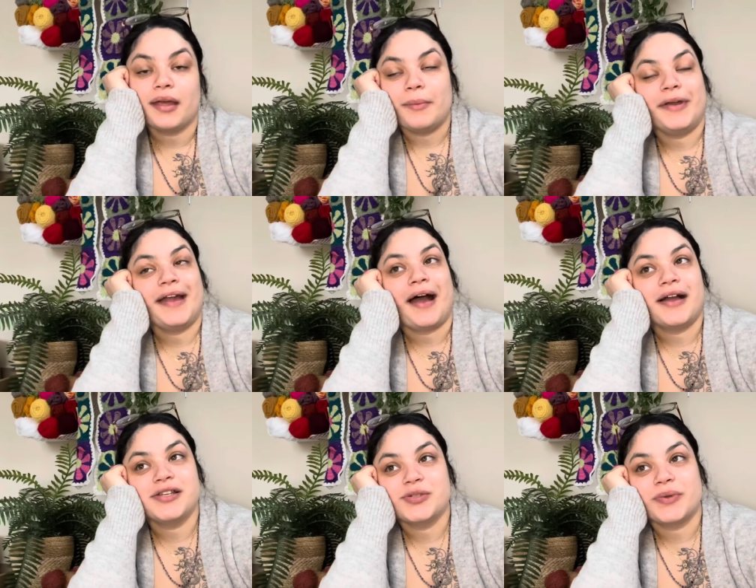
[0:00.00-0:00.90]
But yeah,
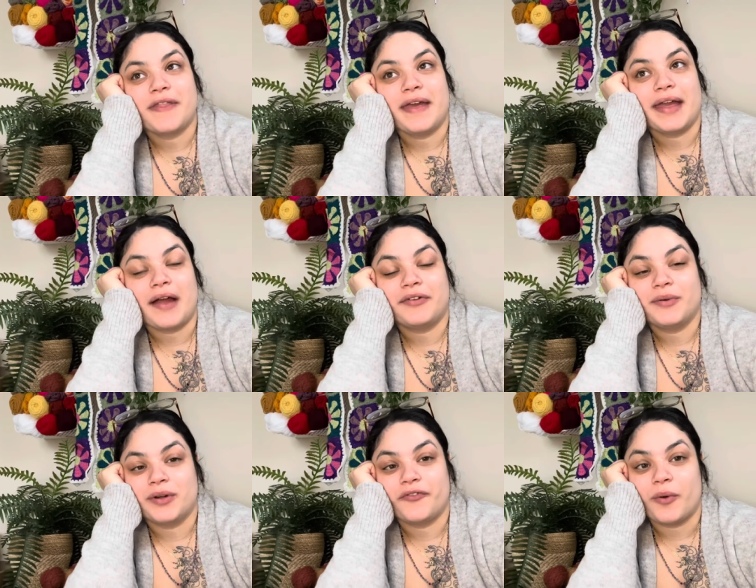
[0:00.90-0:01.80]
I just want to thank
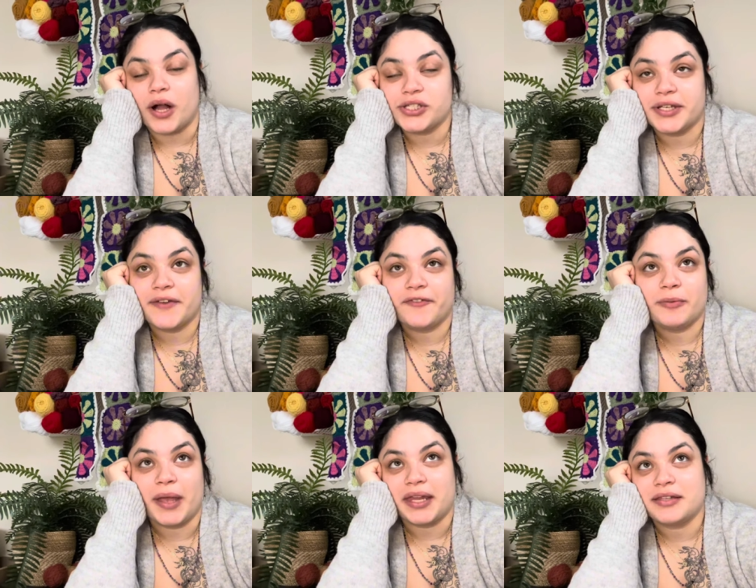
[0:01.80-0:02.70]
everyone for watching. If you
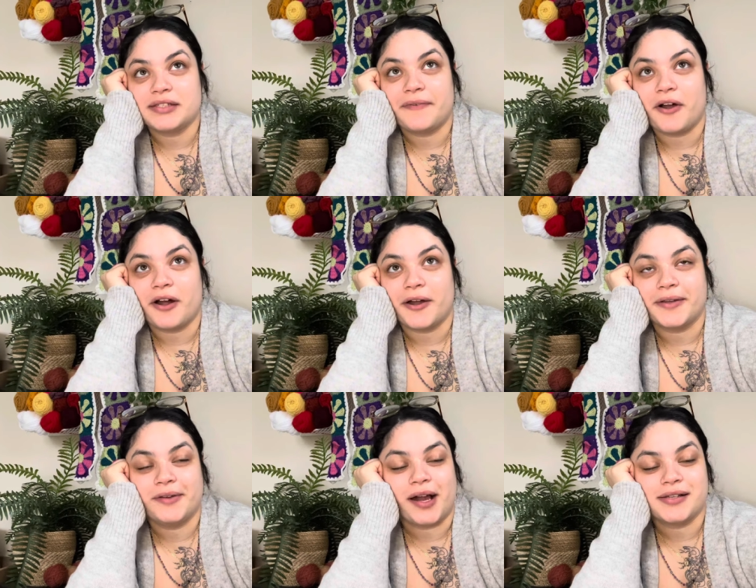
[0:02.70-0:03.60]
made it this far,
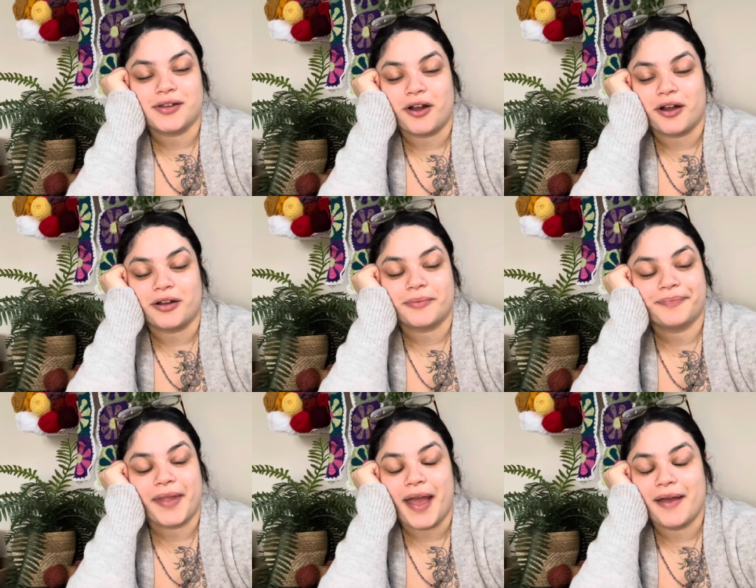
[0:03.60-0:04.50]
you guys are
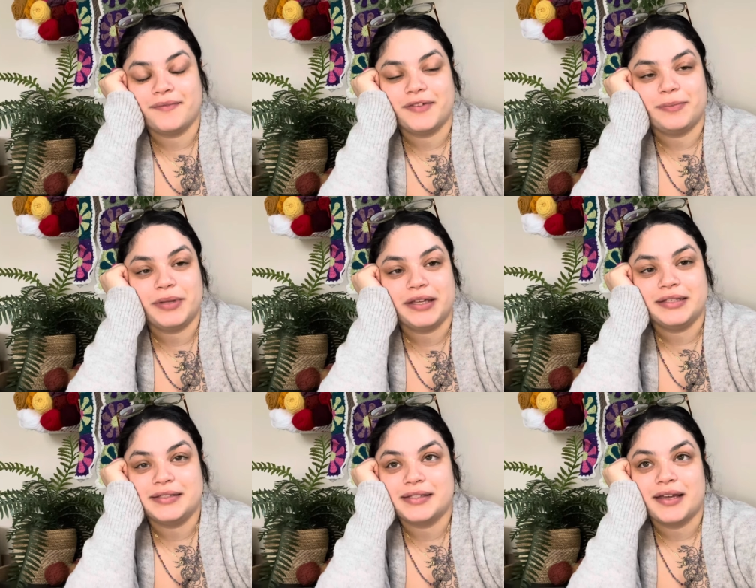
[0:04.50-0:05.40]

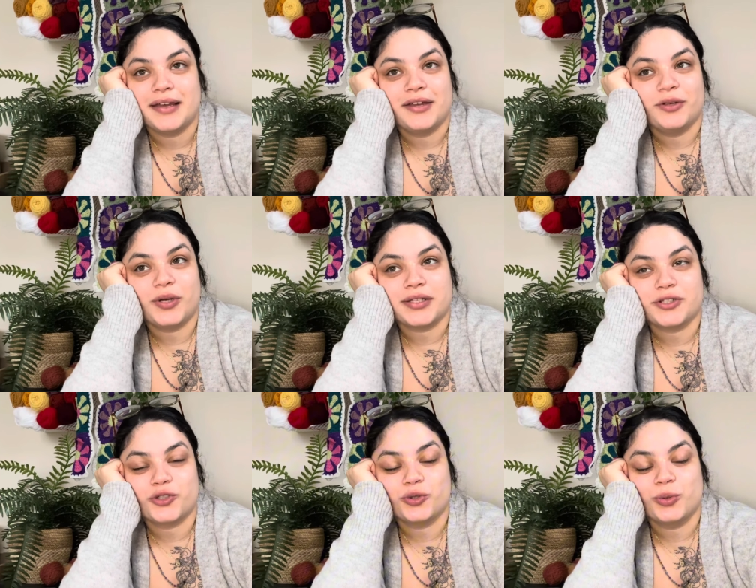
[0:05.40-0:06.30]
MVPs. You guys
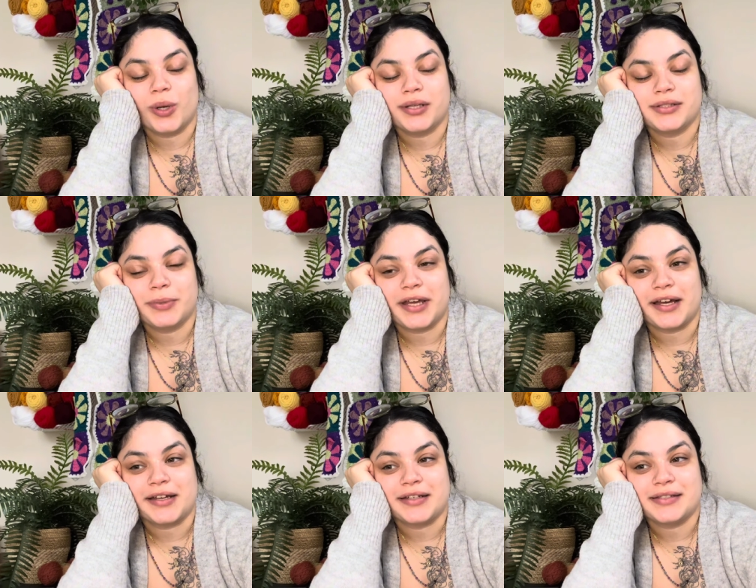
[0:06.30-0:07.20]
are true ones
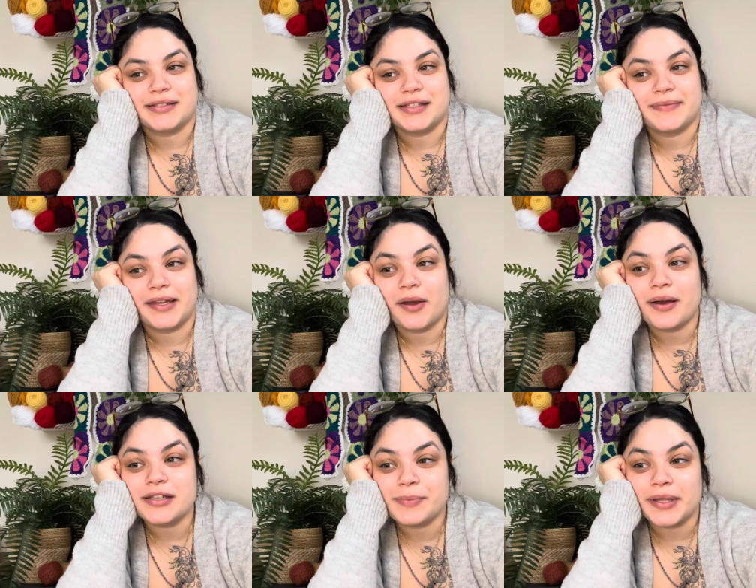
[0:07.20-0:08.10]
because this video
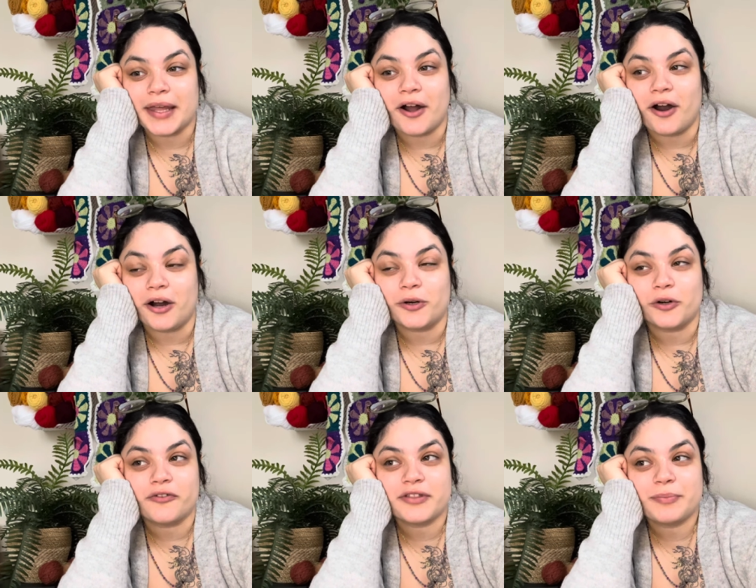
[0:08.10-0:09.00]
has been like all
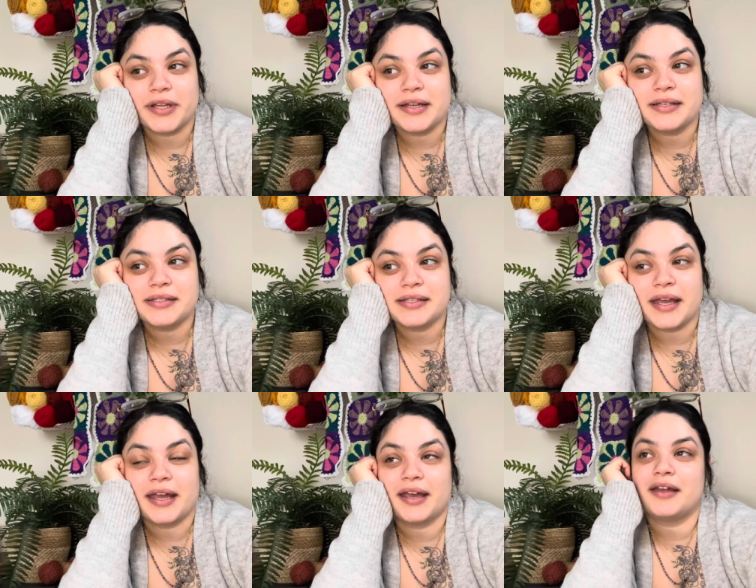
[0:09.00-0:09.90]
over the place
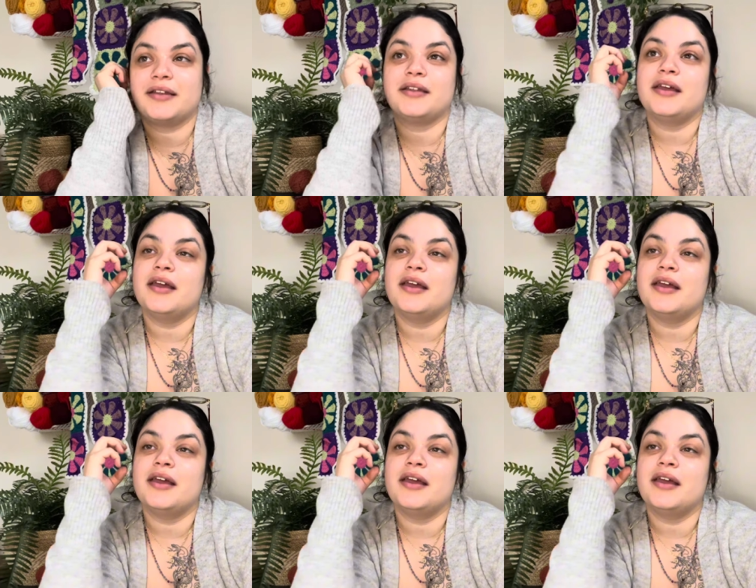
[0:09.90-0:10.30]
and